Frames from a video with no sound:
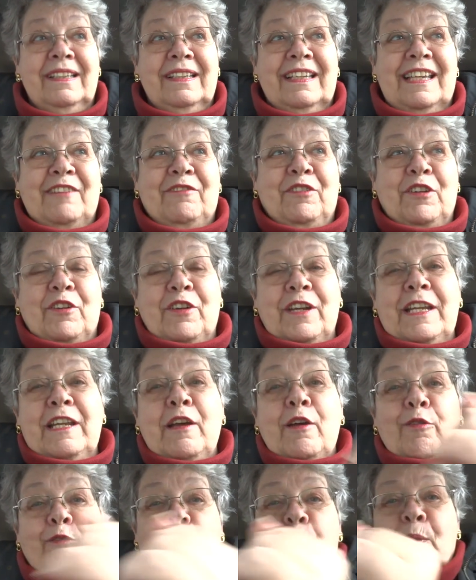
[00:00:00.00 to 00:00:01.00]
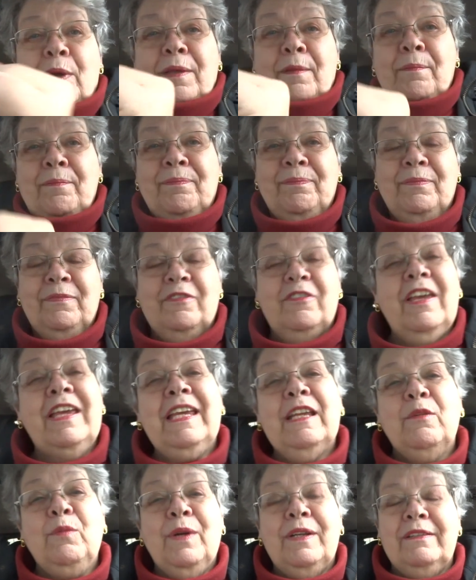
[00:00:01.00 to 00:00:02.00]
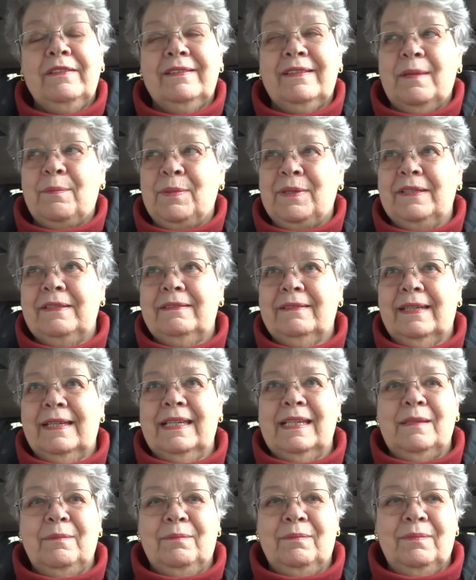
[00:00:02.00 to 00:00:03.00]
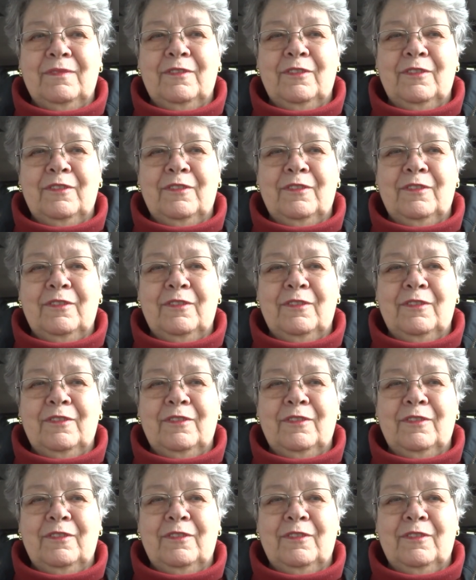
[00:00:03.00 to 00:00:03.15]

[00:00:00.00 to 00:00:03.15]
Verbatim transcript: If you're in overwhelm, take it one step at a time.